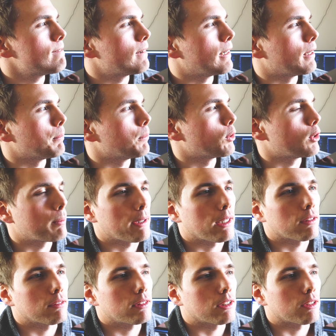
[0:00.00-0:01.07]
uh, more
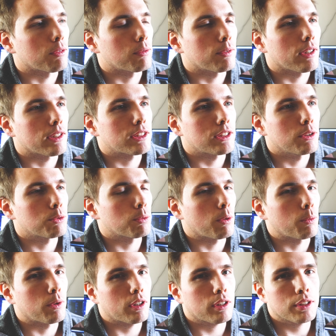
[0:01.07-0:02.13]
about you know let's use
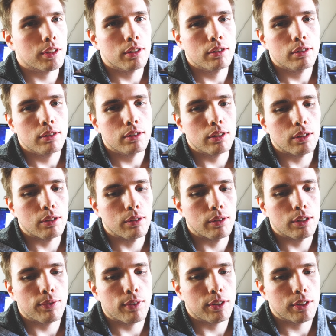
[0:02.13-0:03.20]
what works. So
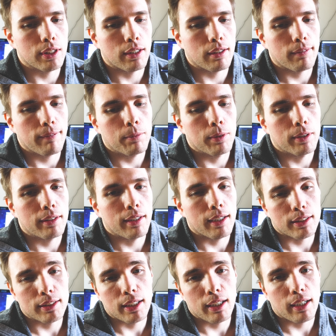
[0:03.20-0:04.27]
as far as like what
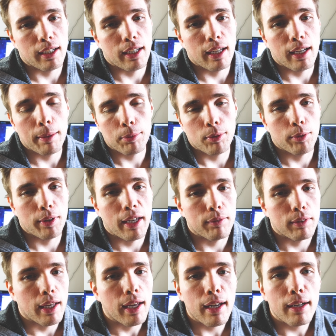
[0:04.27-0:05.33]
tech stack I absolutely
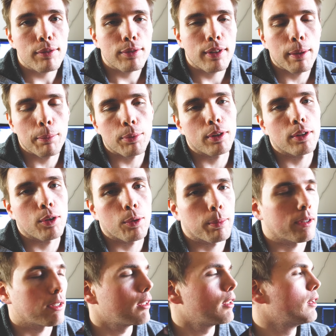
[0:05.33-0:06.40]
have to have, I'm pretty
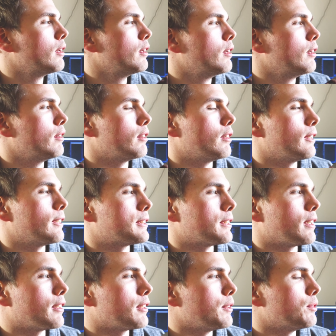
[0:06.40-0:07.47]
open. That's
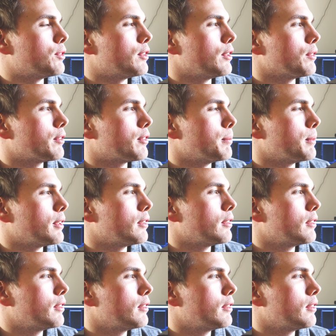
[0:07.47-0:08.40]
not a huge deal yeah, to me. What